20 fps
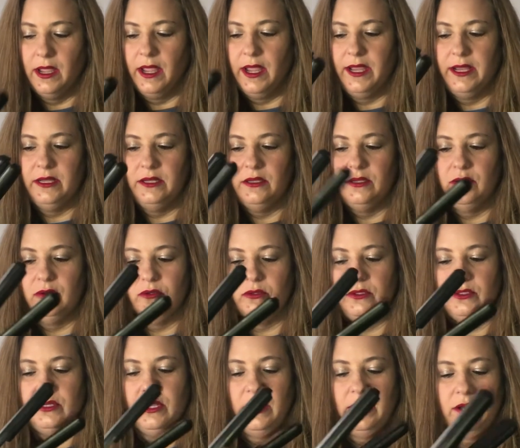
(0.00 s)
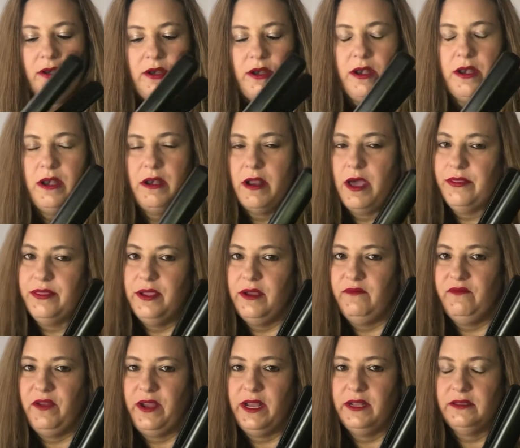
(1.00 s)
I used nothing
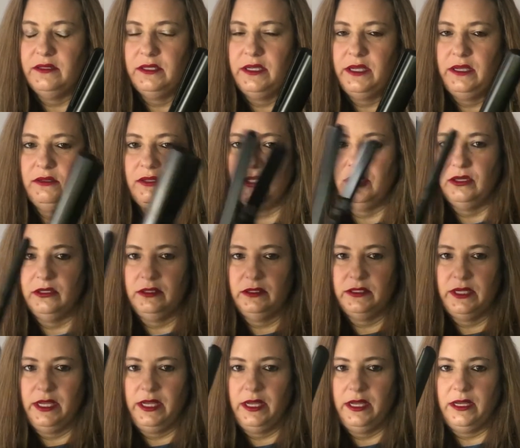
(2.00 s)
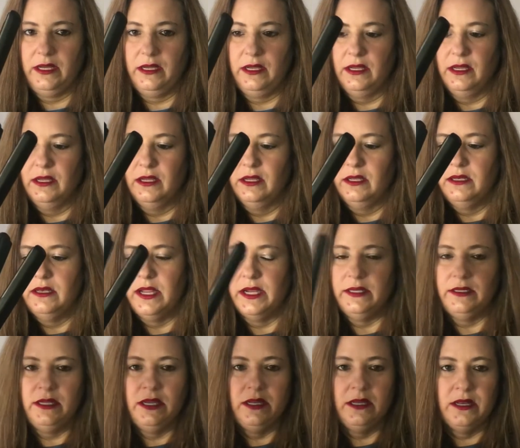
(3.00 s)
fancy, just a
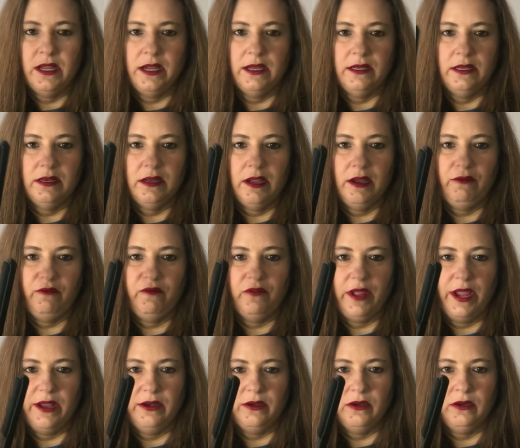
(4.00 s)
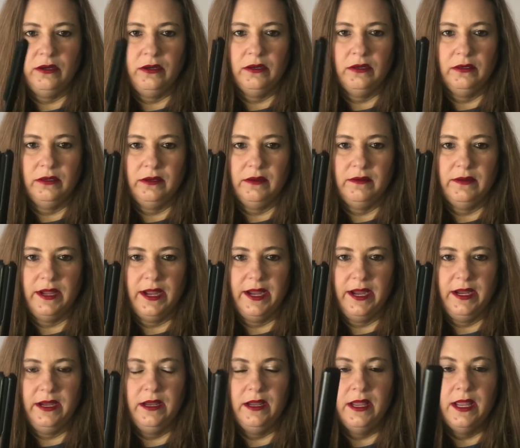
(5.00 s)
1999 flattener,
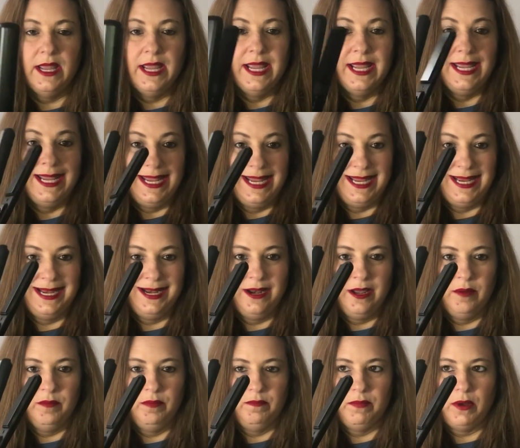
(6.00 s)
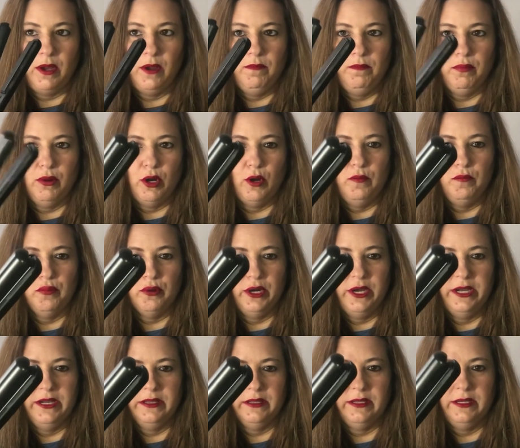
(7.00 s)
okay? Heated up
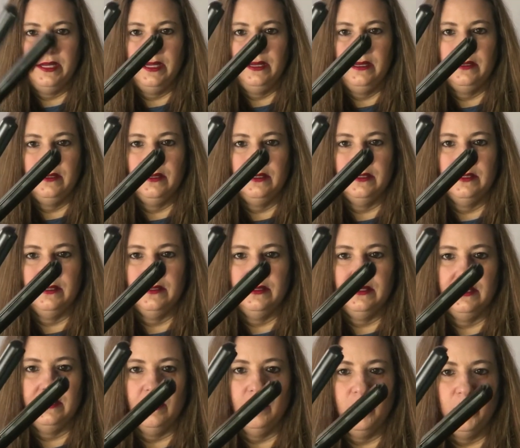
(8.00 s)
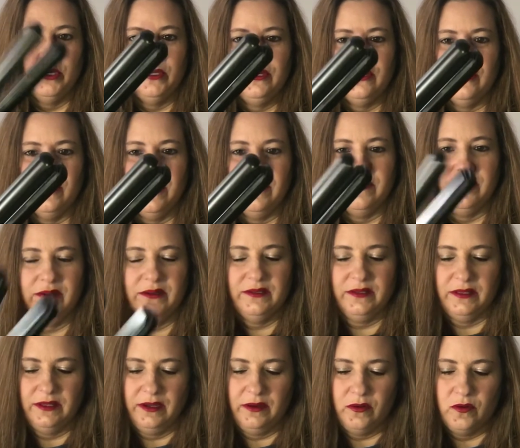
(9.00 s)
appropriately. You can still see the moisture on there,
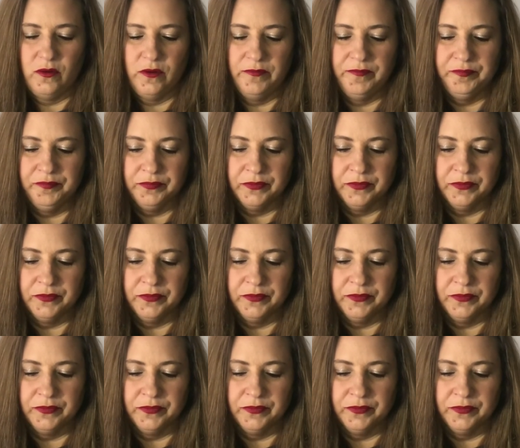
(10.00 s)
isn't that cool?